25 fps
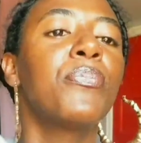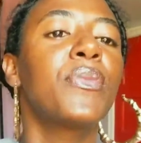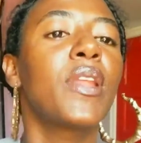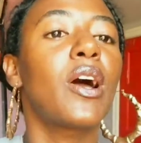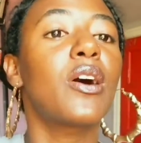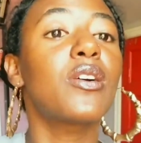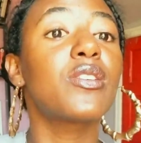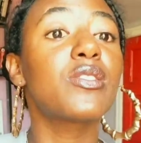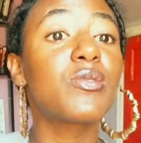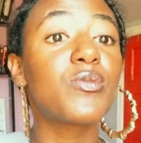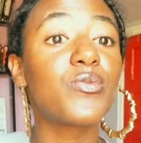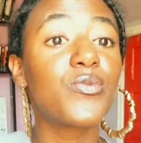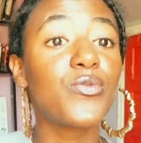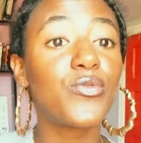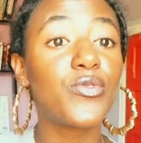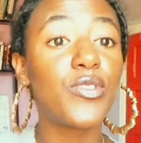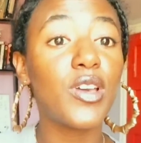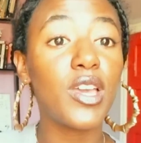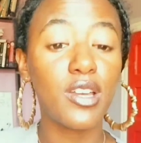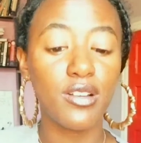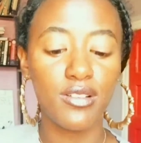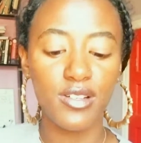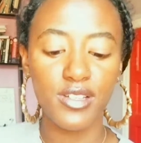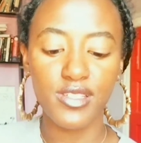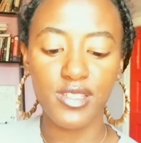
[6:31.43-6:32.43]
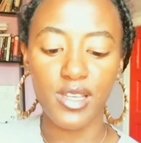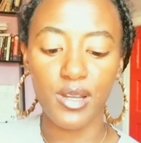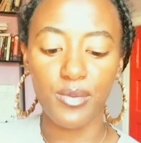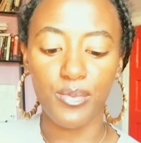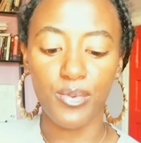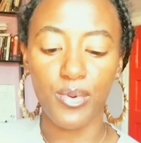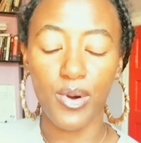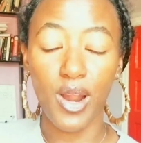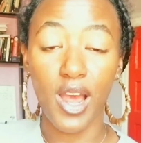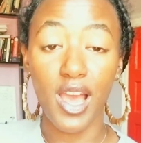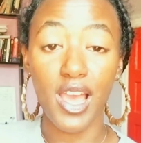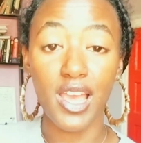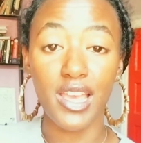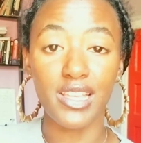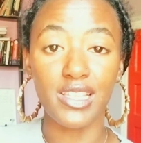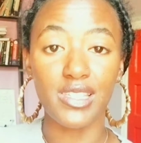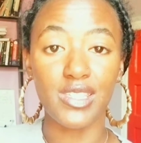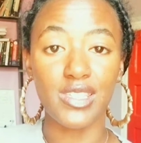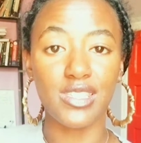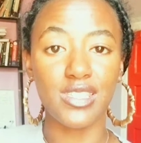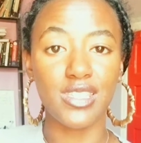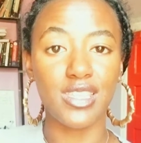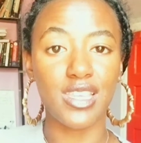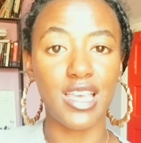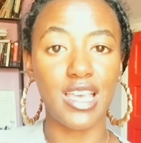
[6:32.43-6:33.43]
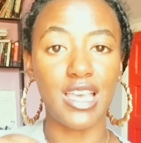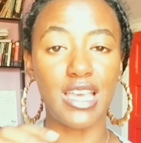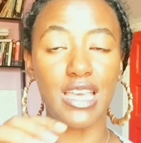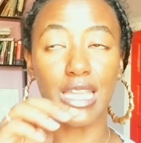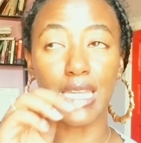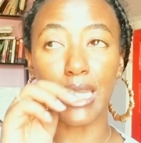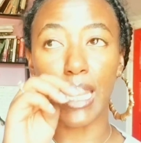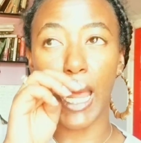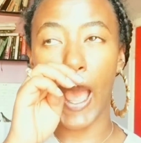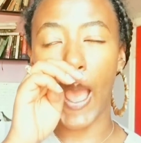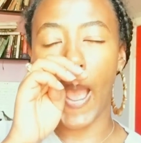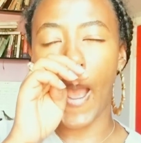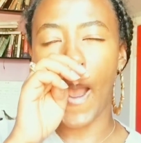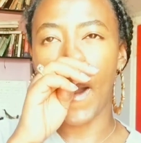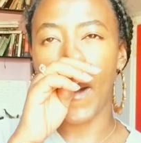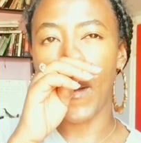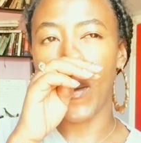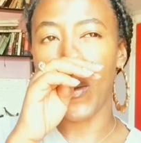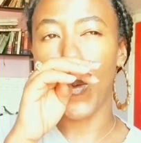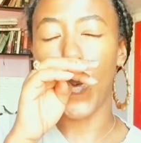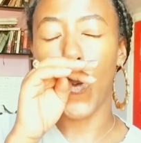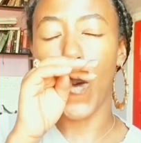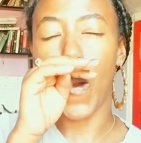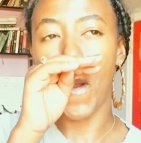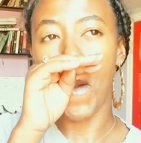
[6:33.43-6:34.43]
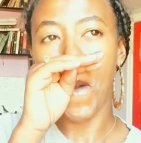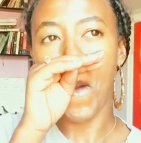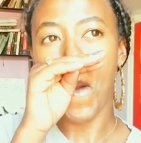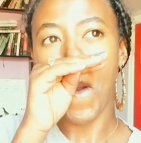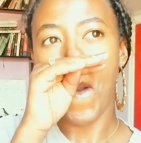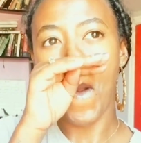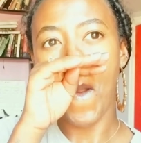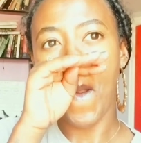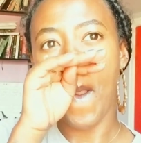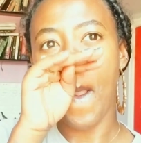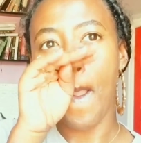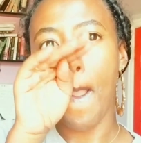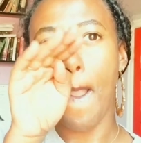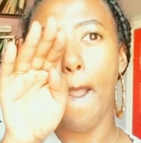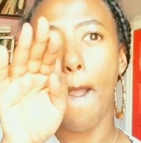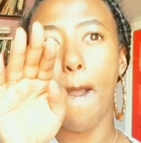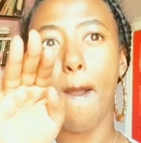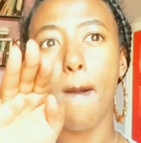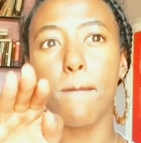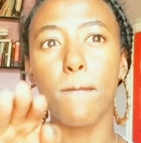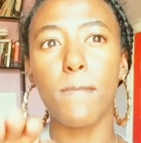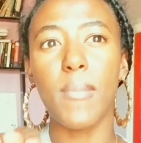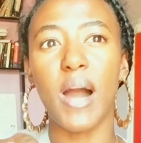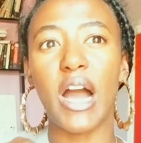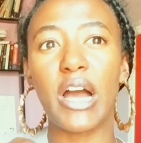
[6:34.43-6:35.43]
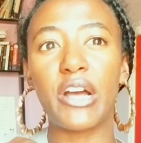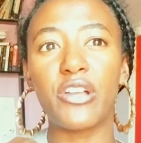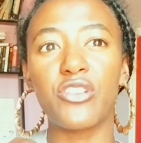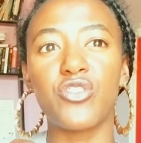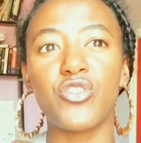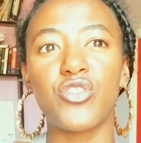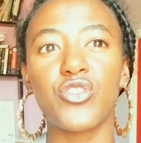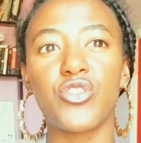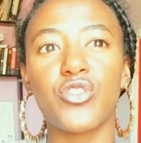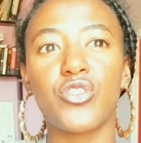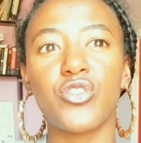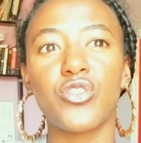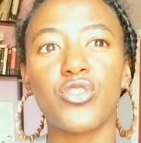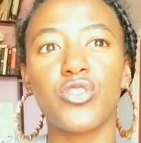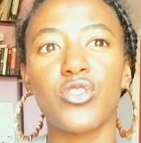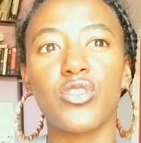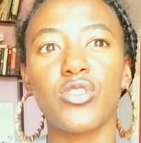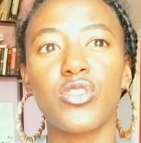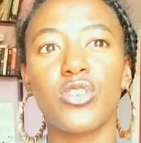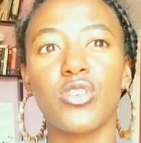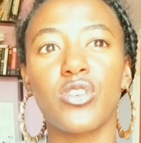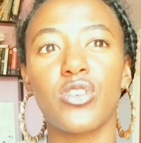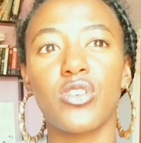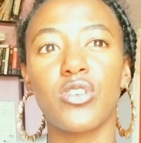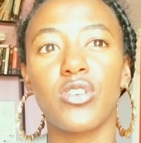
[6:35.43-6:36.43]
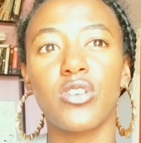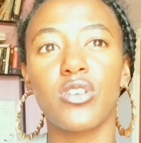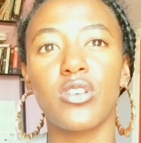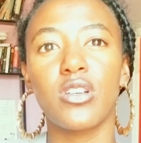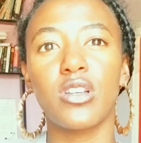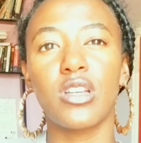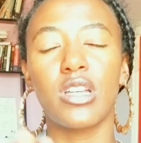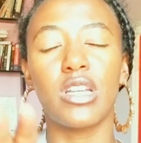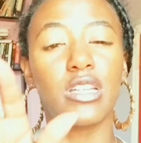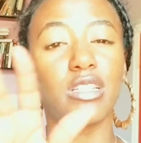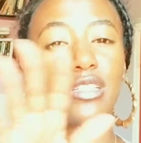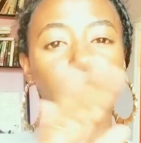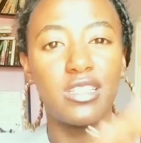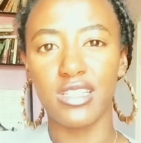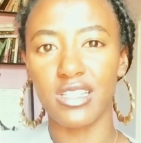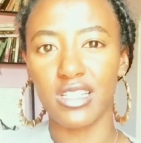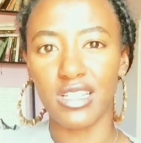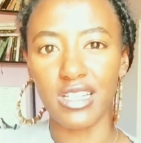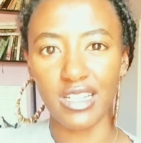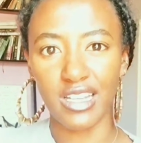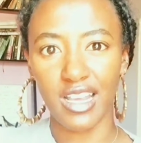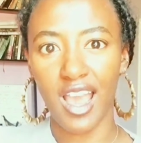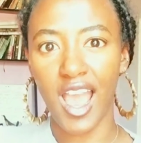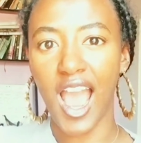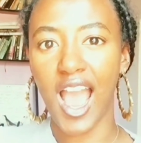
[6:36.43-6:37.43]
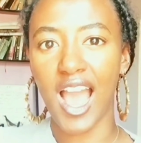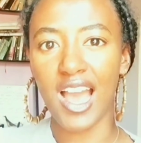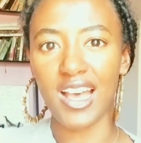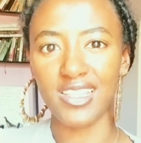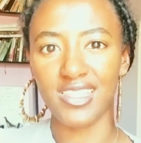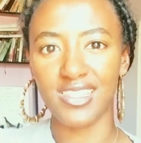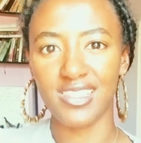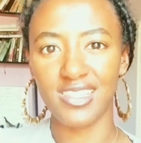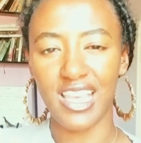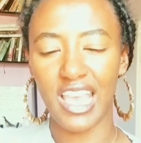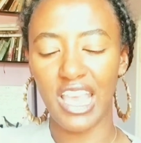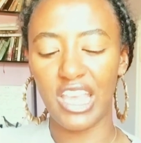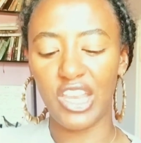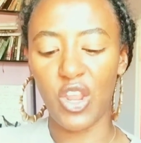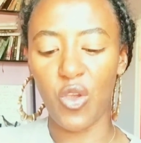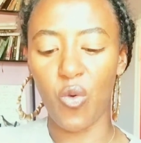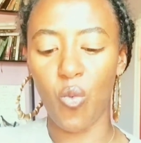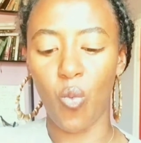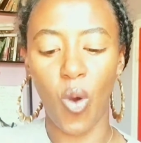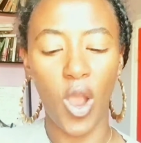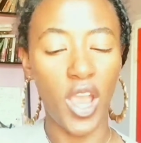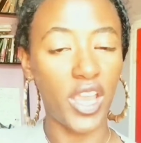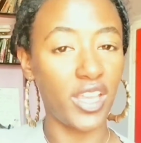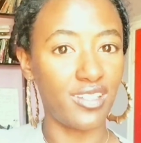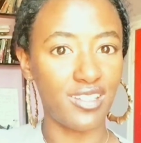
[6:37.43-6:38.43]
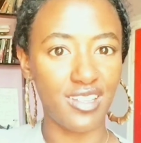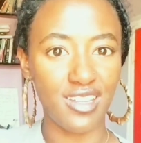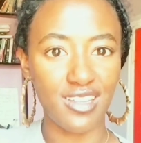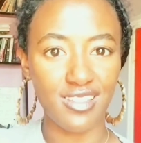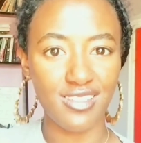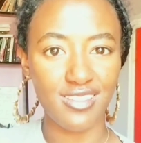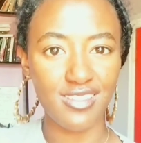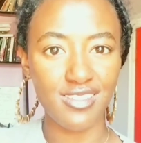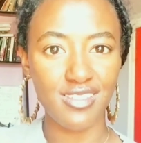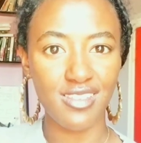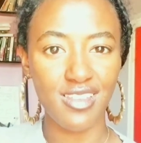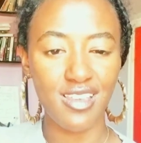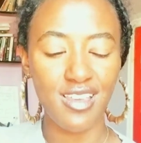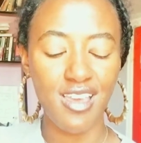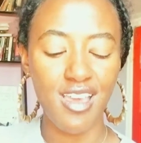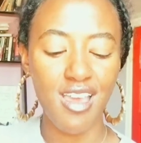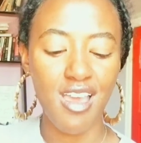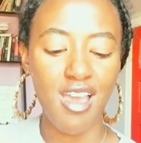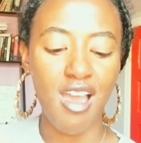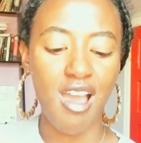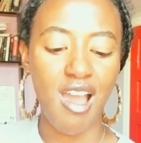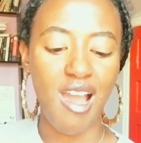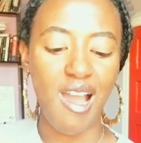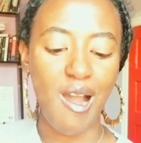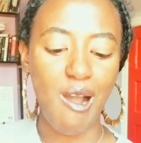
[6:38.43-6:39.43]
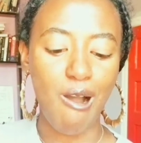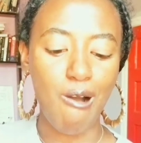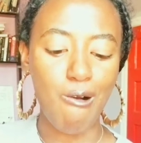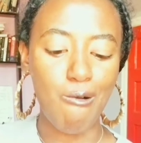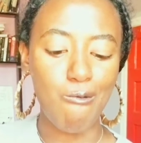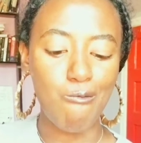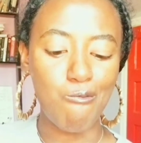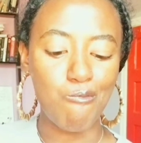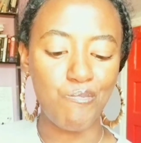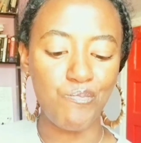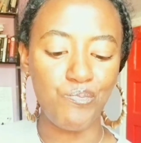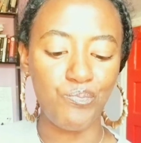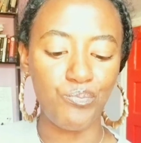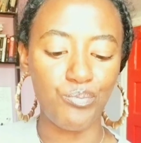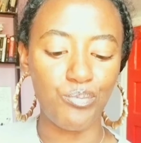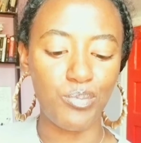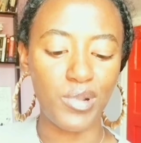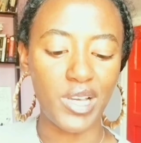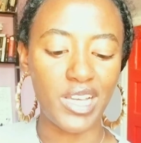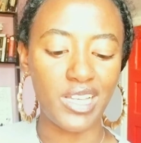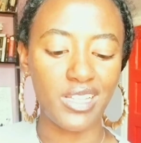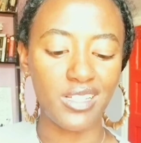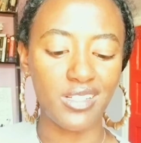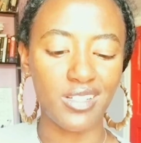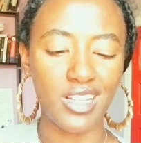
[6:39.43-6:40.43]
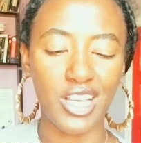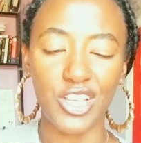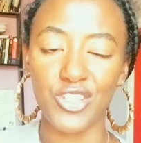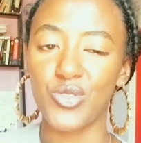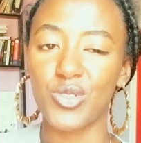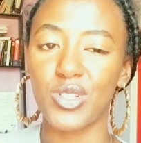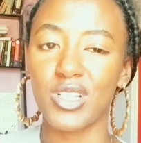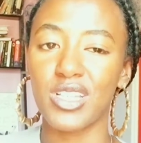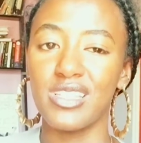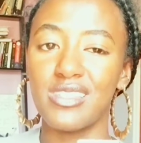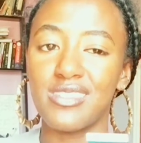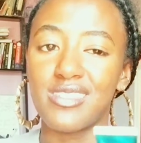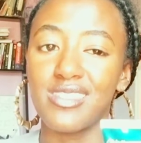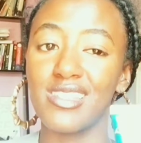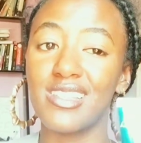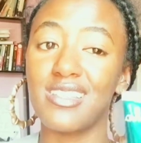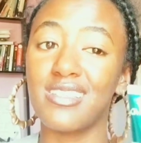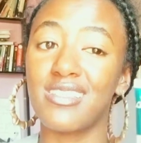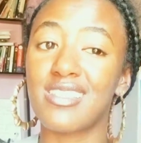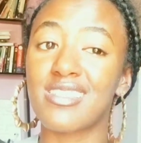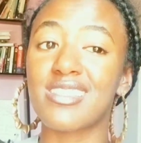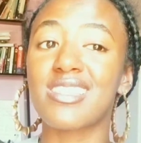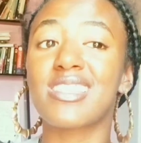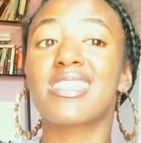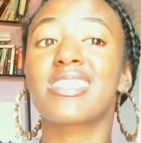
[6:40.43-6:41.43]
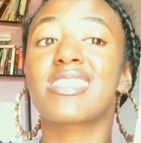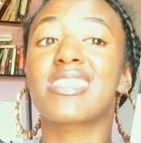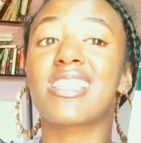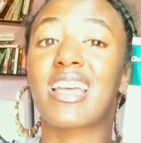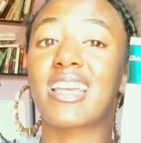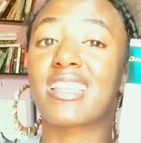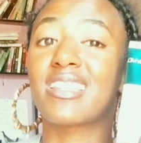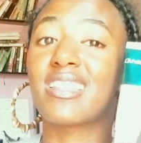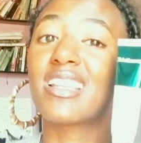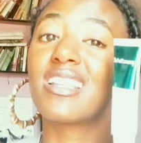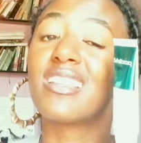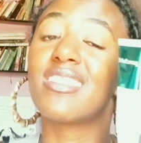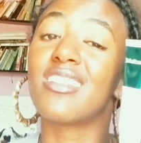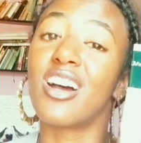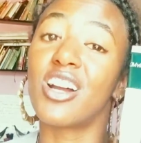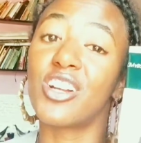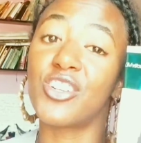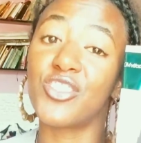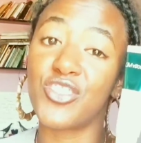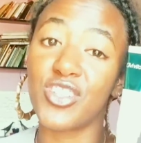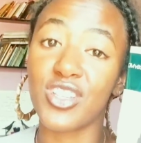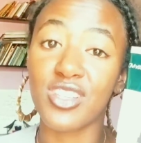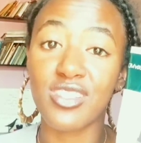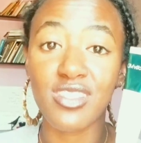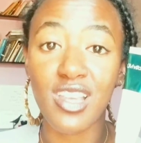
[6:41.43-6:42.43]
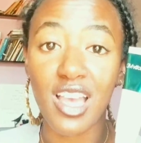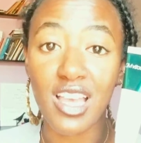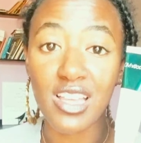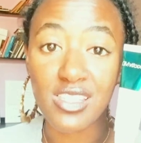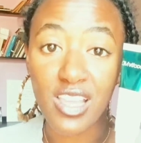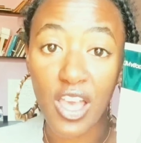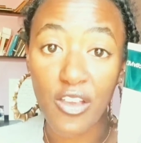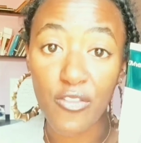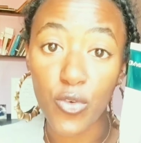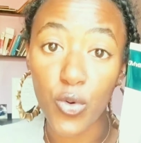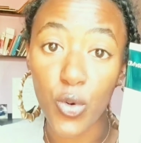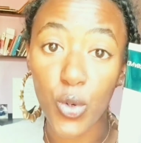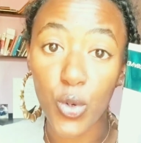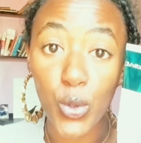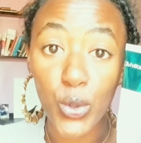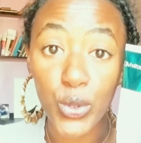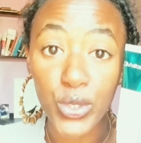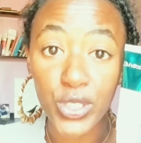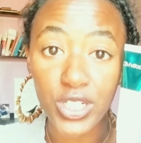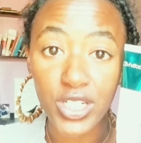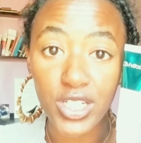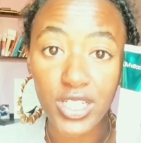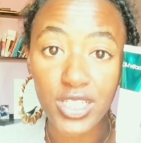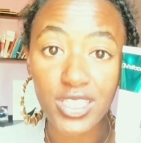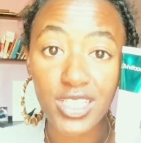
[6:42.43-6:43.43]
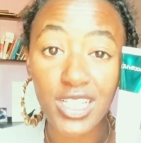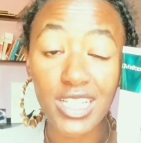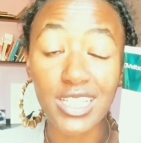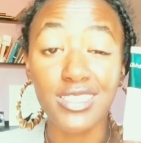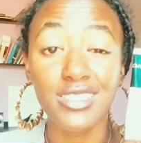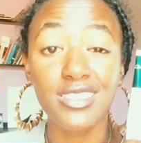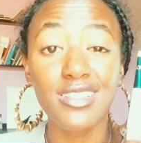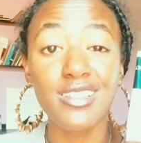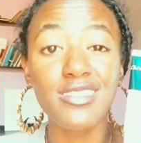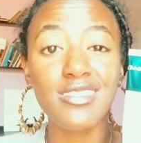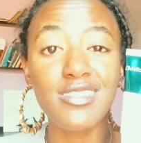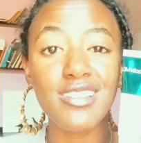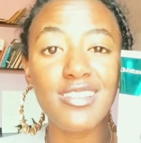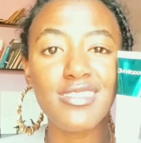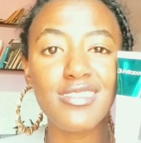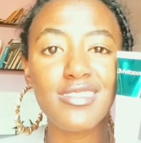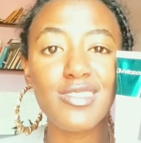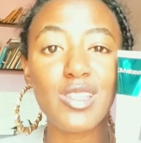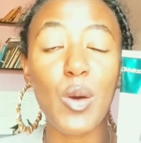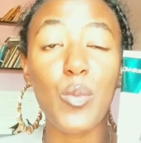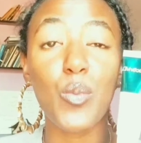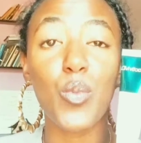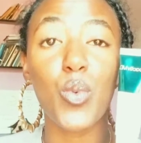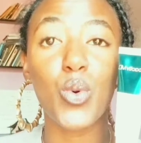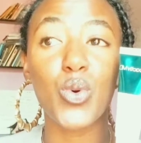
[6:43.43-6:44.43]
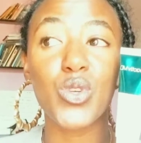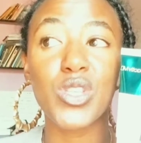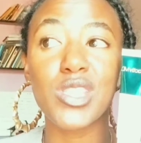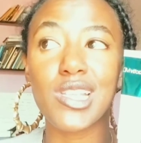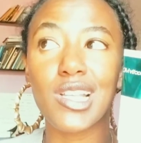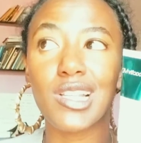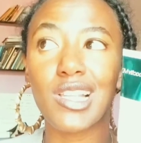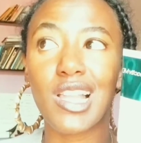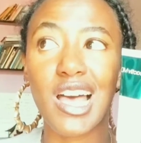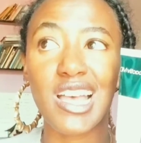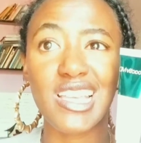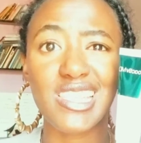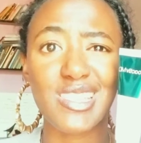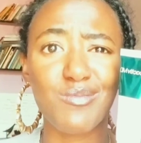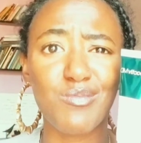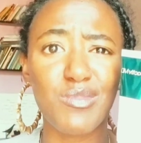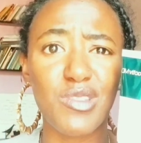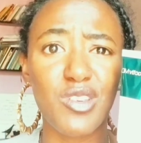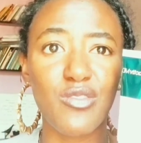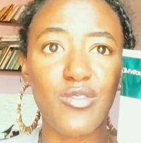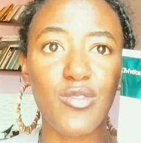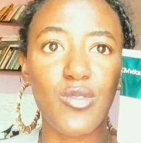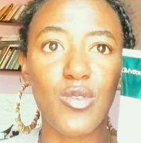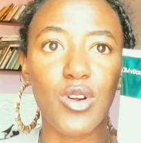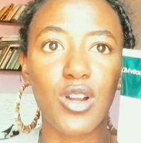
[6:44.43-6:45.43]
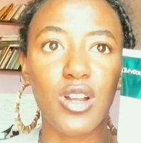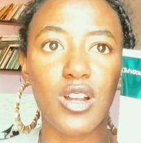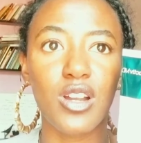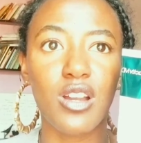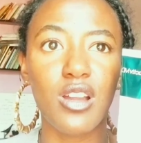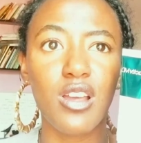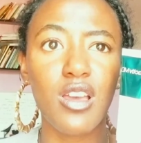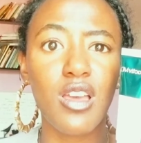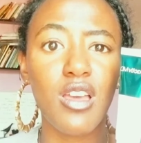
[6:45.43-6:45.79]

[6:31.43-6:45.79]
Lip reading: I was very surprised in how much it didn't cast any whiteness. But as you can see, this is like the largest size I've ordered, and this is supposed to last me for